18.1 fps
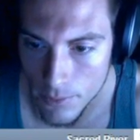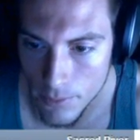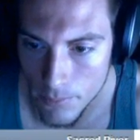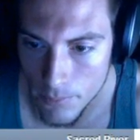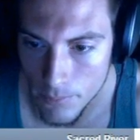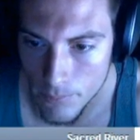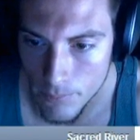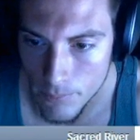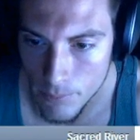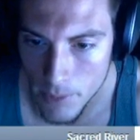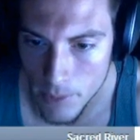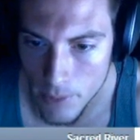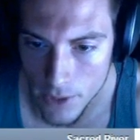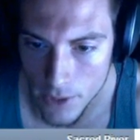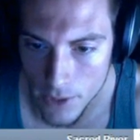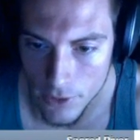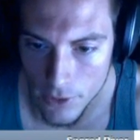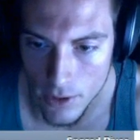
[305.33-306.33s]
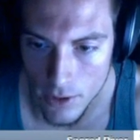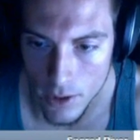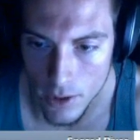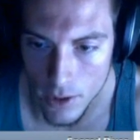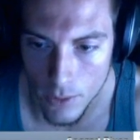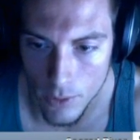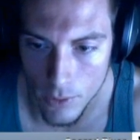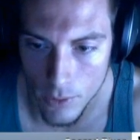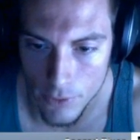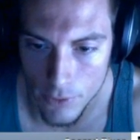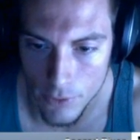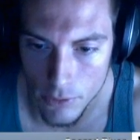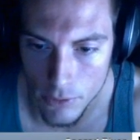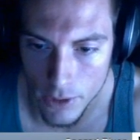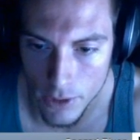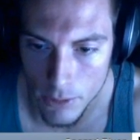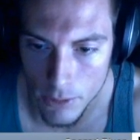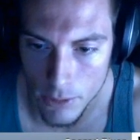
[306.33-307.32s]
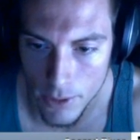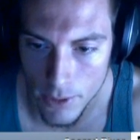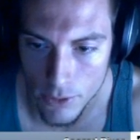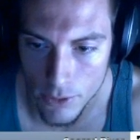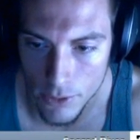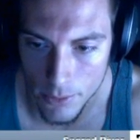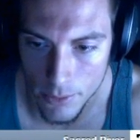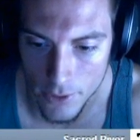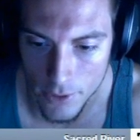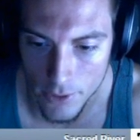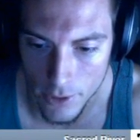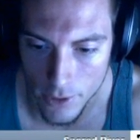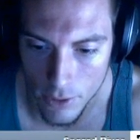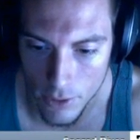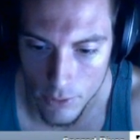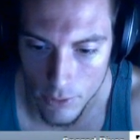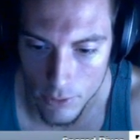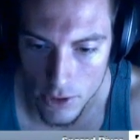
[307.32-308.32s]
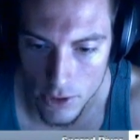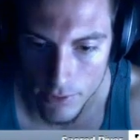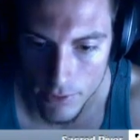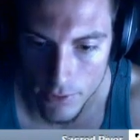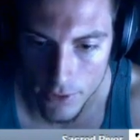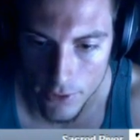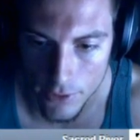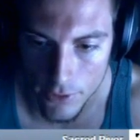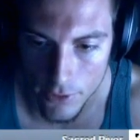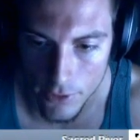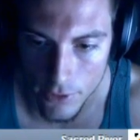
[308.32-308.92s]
Because if you look at your mana regen per second, you have Rush of Essence on.